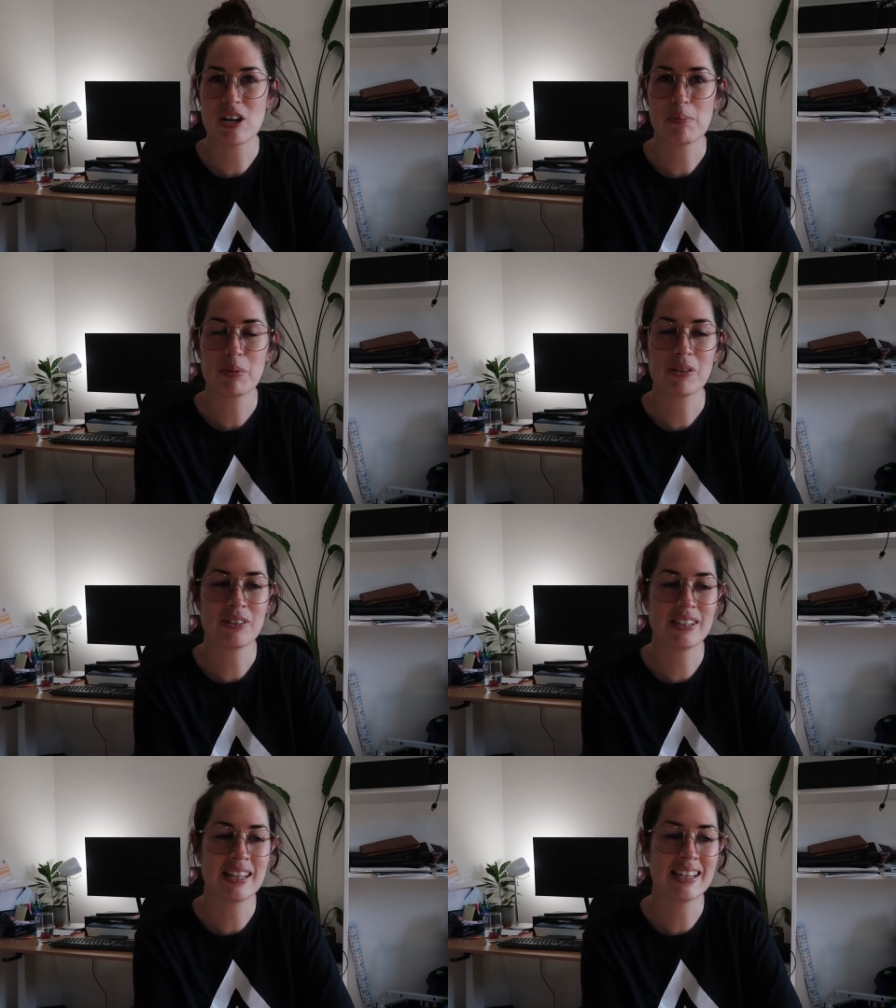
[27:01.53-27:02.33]
up
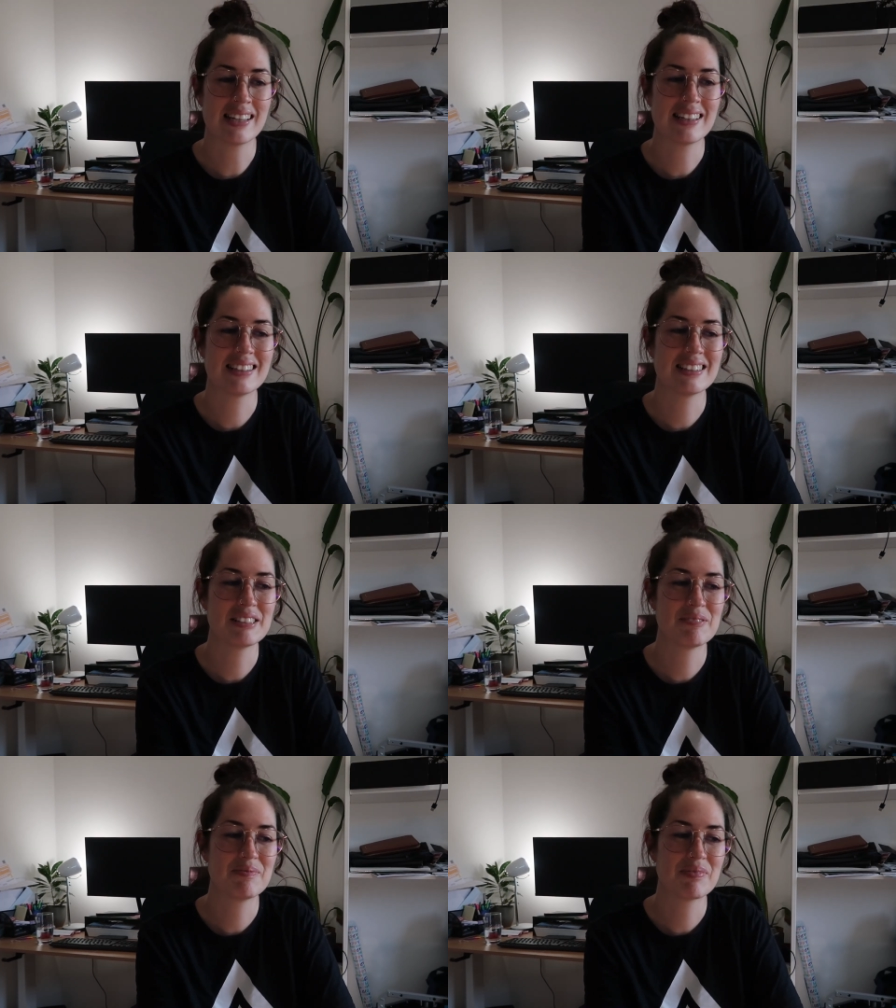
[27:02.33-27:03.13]
on like
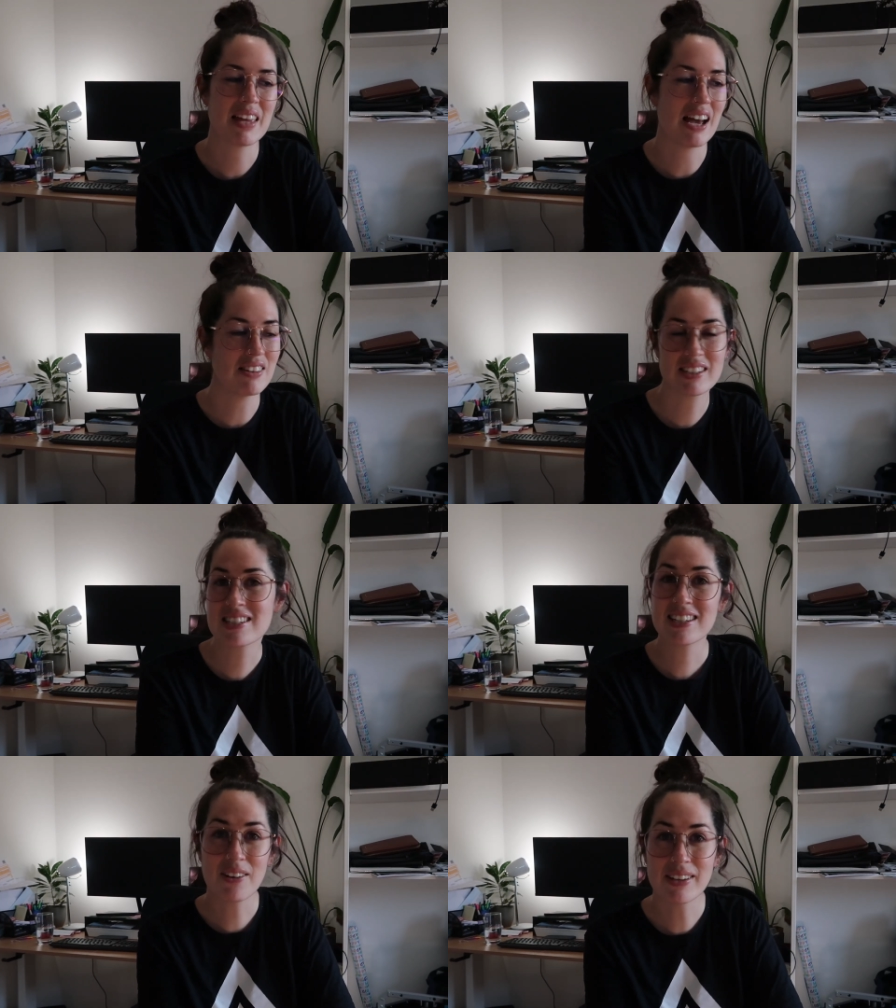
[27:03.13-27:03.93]
how
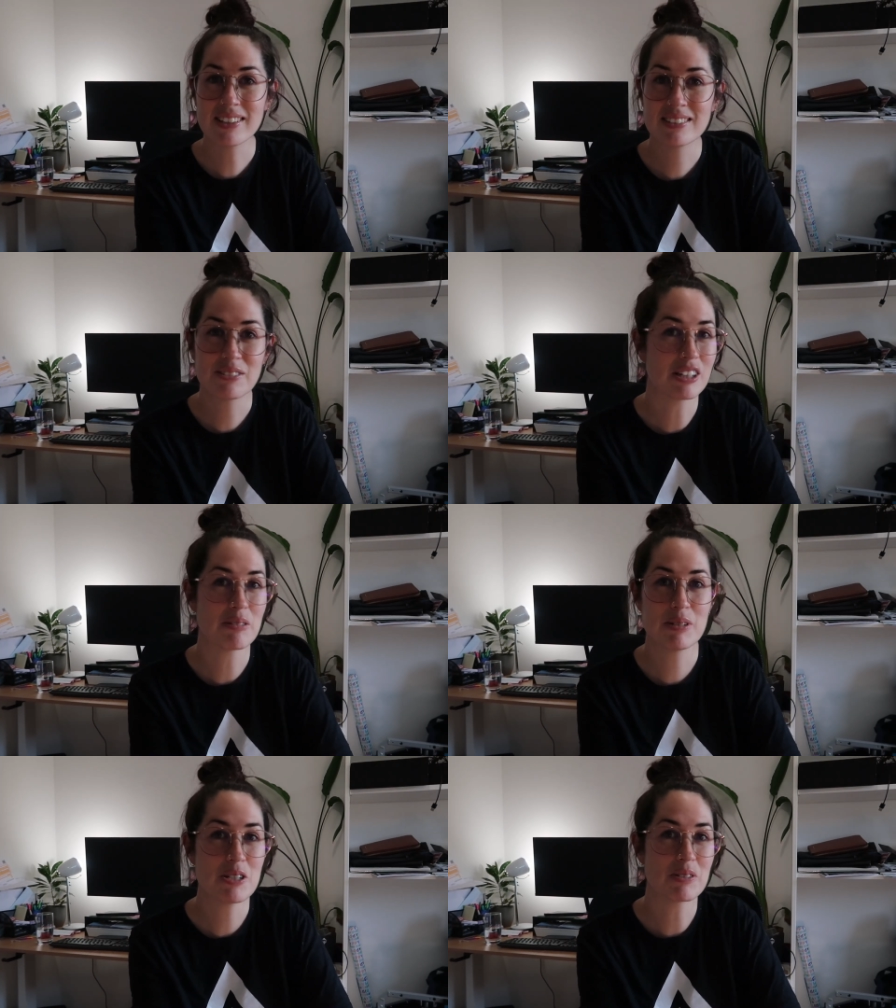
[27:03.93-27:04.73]
things are going, what
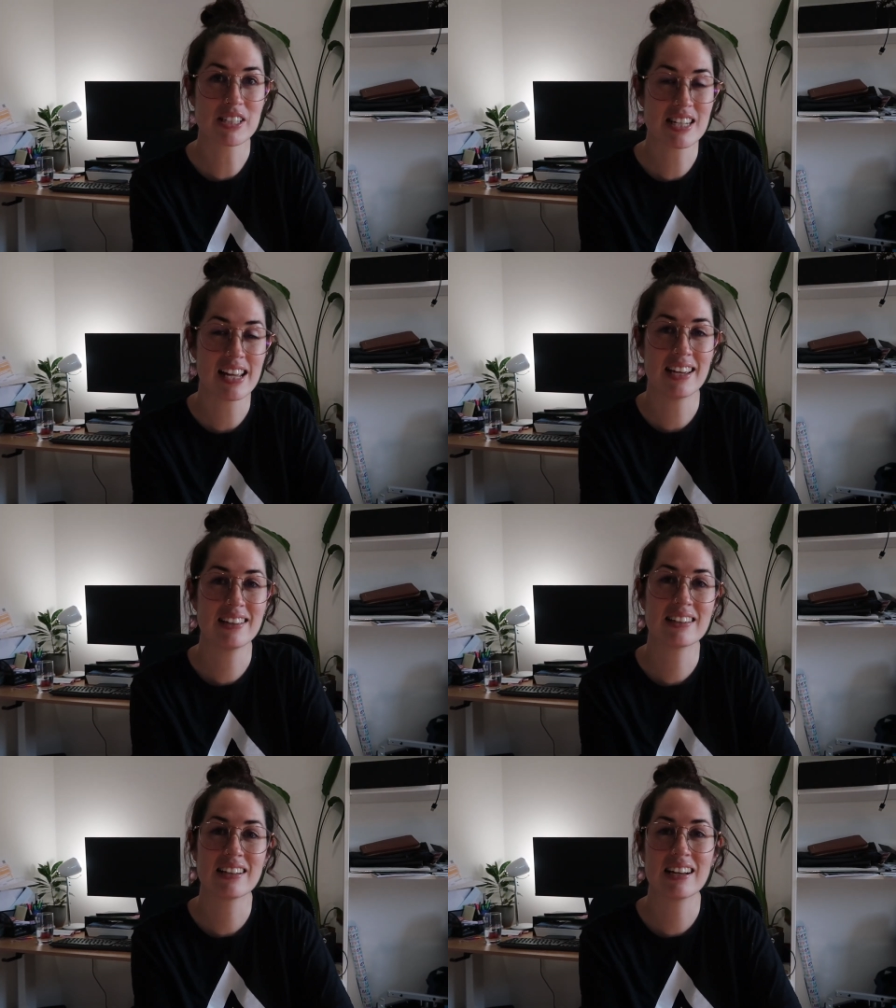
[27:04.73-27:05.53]
I've been doing
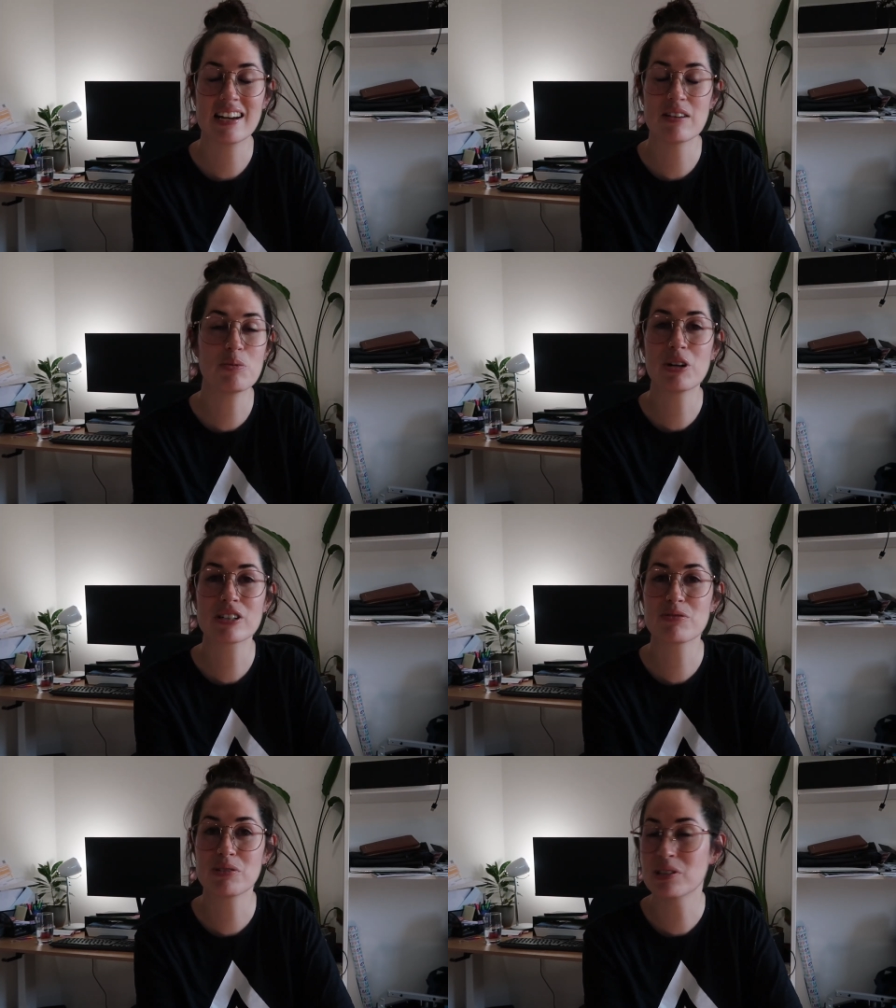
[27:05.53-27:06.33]
today. I've
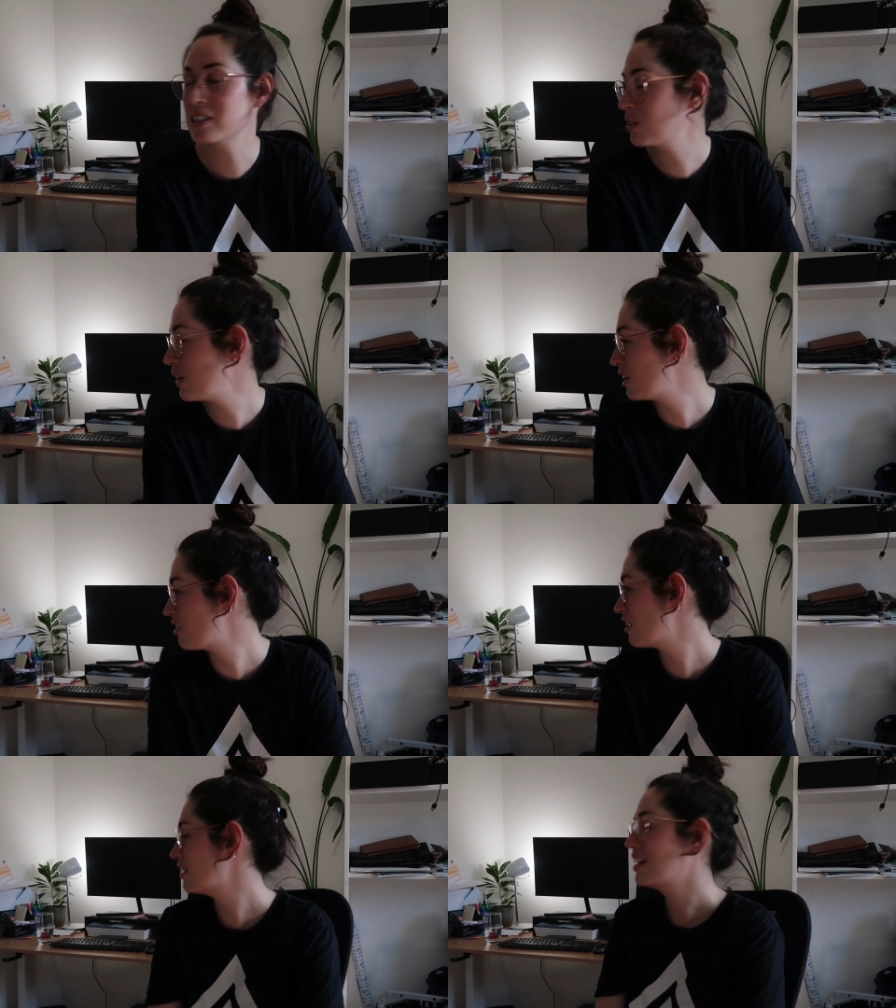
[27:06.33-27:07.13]
worked for quite a
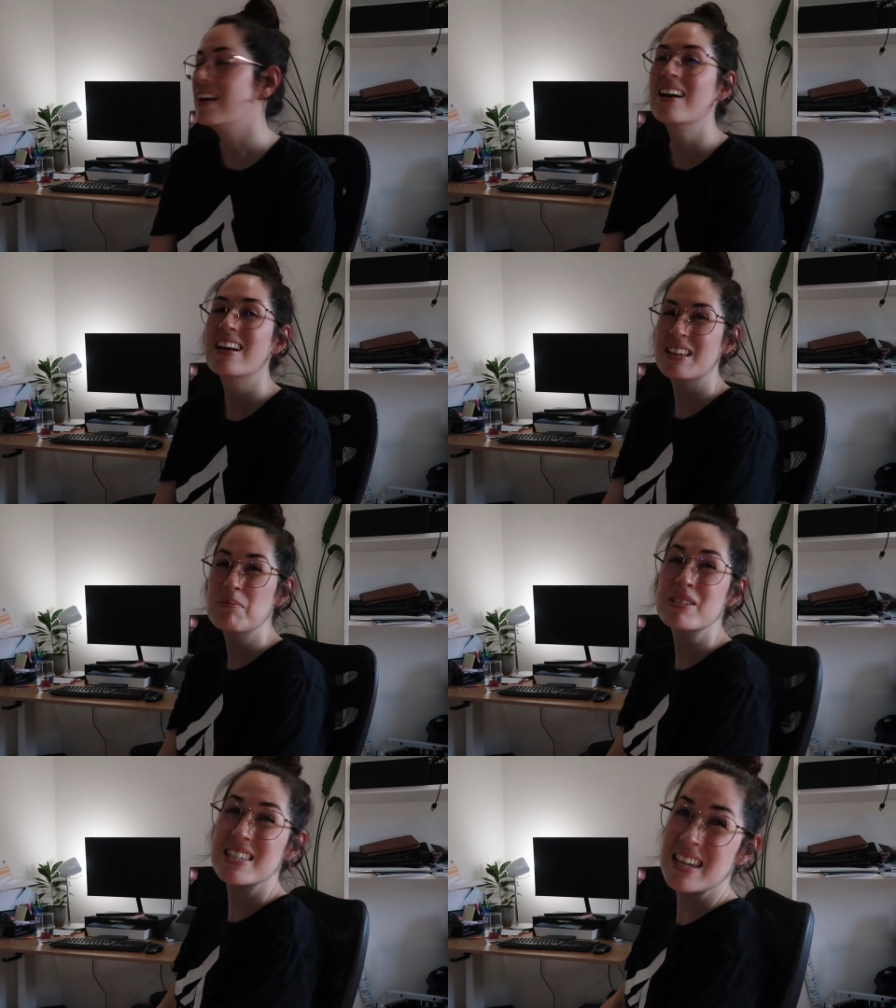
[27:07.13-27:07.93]
lot. Let
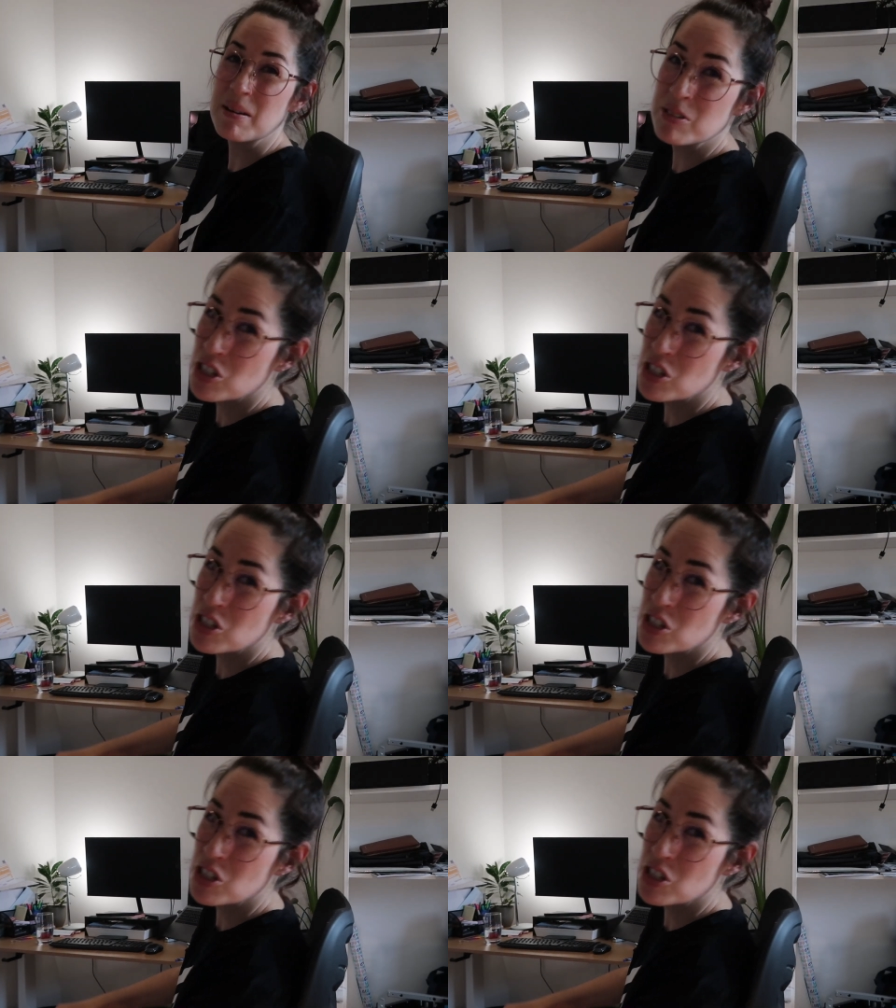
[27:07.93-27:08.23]
me see how much